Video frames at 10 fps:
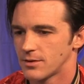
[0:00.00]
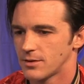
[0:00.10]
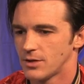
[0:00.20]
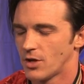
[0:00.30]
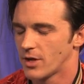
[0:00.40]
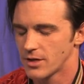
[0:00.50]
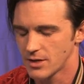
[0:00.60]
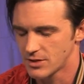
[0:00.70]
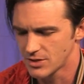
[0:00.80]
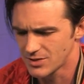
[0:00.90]
you know, it,
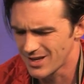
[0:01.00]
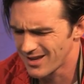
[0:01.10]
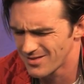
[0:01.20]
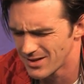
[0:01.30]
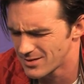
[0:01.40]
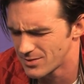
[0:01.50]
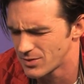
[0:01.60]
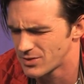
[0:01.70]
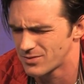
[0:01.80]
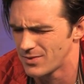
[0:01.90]
it just like it
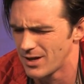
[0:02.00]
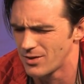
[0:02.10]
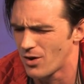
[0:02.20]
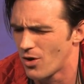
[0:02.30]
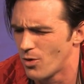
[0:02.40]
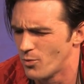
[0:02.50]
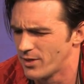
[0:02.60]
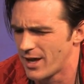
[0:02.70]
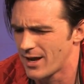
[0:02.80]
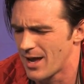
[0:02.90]
just hit home
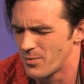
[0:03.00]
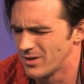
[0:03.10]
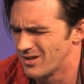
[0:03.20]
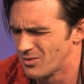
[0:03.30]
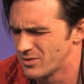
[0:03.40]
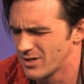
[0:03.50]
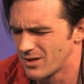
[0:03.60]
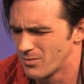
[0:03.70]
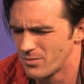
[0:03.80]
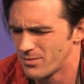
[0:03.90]
when that happened, and it was
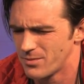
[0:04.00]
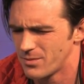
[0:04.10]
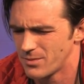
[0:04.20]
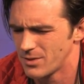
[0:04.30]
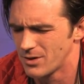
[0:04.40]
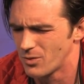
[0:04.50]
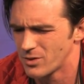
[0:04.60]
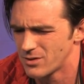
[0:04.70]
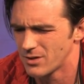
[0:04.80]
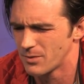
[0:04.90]
like a, you know,
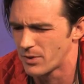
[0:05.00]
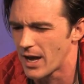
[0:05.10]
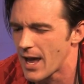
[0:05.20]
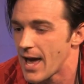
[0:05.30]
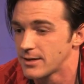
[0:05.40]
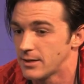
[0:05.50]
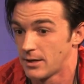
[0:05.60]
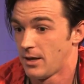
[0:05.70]
but I hadn't